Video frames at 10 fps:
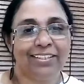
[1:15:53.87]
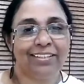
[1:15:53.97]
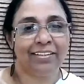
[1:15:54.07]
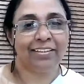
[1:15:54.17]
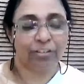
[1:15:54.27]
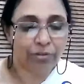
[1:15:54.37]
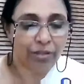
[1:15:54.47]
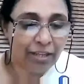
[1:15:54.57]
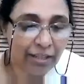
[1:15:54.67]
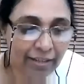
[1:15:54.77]
Thank you.
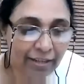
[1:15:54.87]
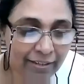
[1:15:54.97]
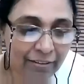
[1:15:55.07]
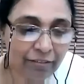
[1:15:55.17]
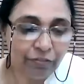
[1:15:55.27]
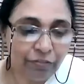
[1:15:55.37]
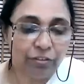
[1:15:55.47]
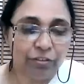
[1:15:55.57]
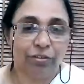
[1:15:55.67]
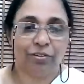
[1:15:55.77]
And
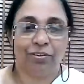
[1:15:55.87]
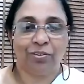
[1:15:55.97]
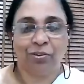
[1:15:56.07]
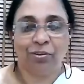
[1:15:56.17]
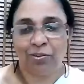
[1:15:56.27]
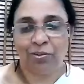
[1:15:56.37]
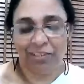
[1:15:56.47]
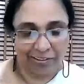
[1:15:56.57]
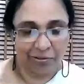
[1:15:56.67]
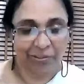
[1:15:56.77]
for all
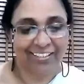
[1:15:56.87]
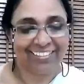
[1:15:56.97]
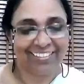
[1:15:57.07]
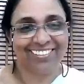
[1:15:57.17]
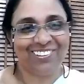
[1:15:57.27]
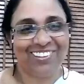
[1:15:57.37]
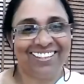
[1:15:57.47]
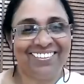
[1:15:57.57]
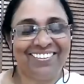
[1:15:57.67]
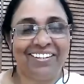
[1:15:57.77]
our audience out
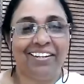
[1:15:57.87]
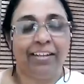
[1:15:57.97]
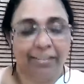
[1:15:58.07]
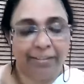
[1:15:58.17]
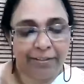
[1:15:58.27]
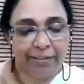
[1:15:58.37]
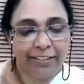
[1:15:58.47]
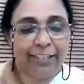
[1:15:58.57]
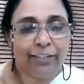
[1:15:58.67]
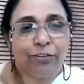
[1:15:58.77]
there, the
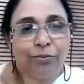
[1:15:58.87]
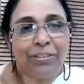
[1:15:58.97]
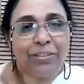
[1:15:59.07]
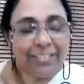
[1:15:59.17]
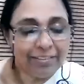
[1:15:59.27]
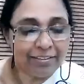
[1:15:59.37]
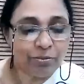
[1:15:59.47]
take-home message is